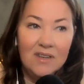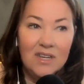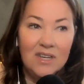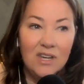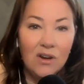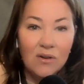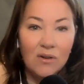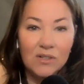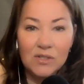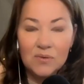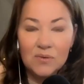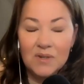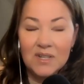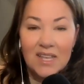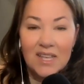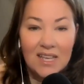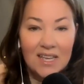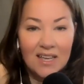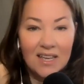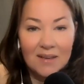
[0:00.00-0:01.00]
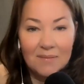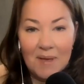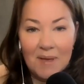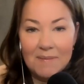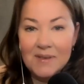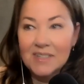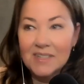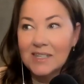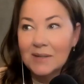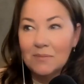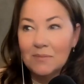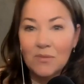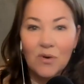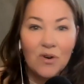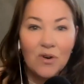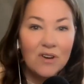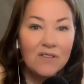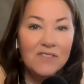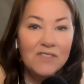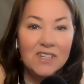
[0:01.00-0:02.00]
You know, it's really maybe is it
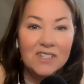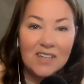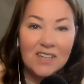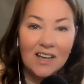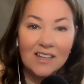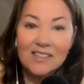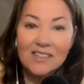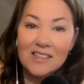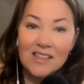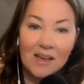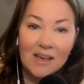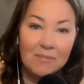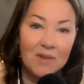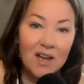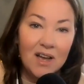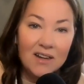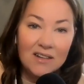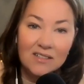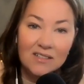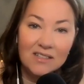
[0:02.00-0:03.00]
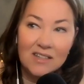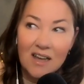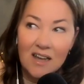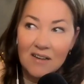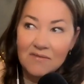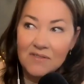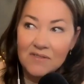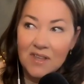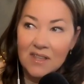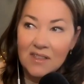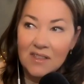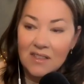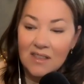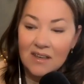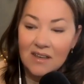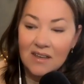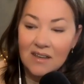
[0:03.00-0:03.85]
more of this us and them kind of stuff that